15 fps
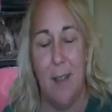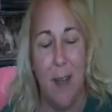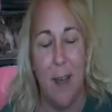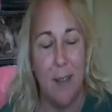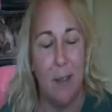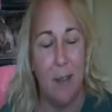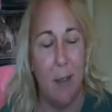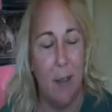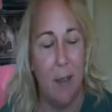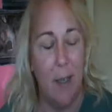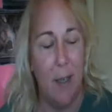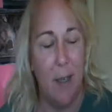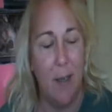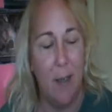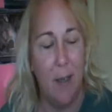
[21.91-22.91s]
I saw
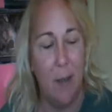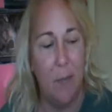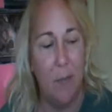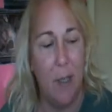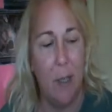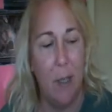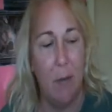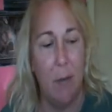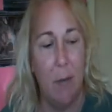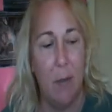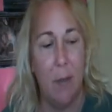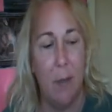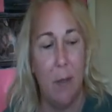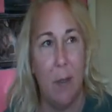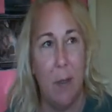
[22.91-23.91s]
a uh, video,
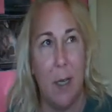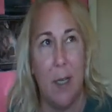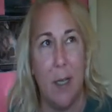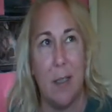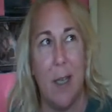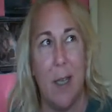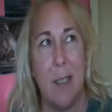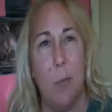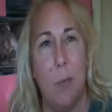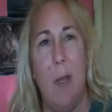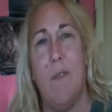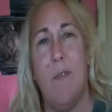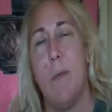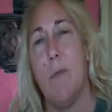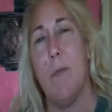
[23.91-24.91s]
I guess last week,
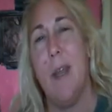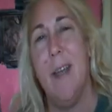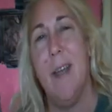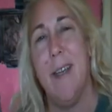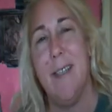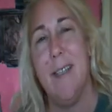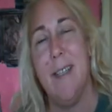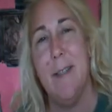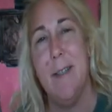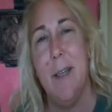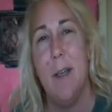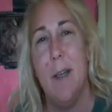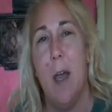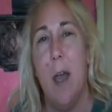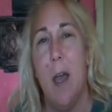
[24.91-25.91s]
from Ray Higdon
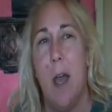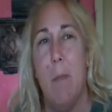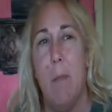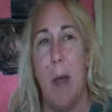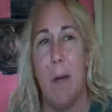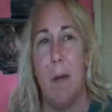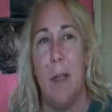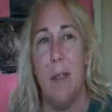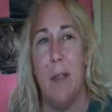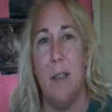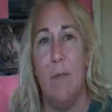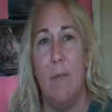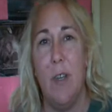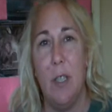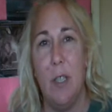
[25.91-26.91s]
about
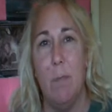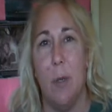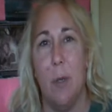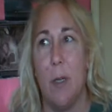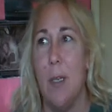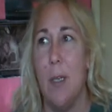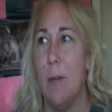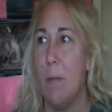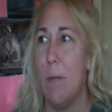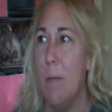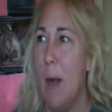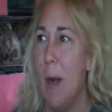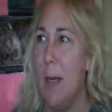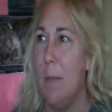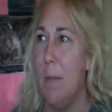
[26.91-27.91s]
his vision book and it
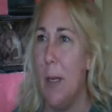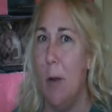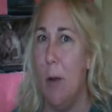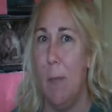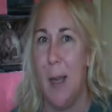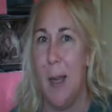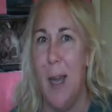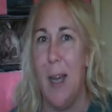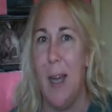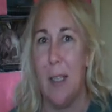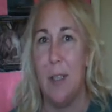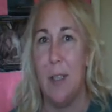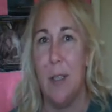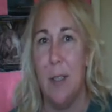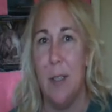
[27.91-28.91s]
reminded me, oh my
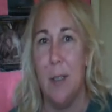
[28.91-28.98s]
gosh,